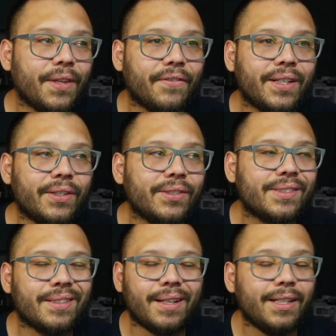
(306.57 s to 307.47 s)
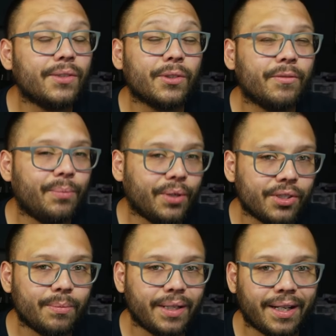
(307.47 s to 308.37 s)
if there's any sort of
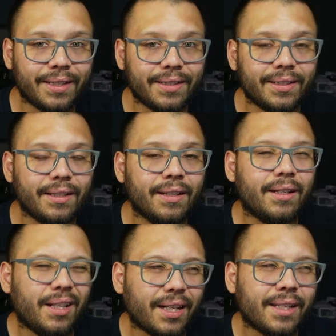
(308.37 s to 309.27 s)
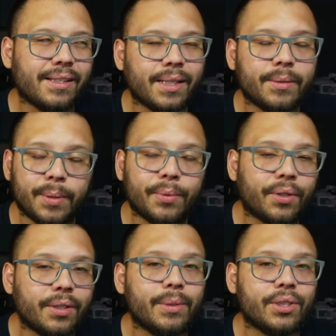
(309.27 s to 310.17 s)
budget behind it, a lot of the times people are
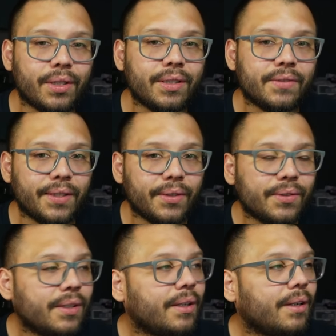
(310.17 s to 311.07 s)
going to be sharing these videos,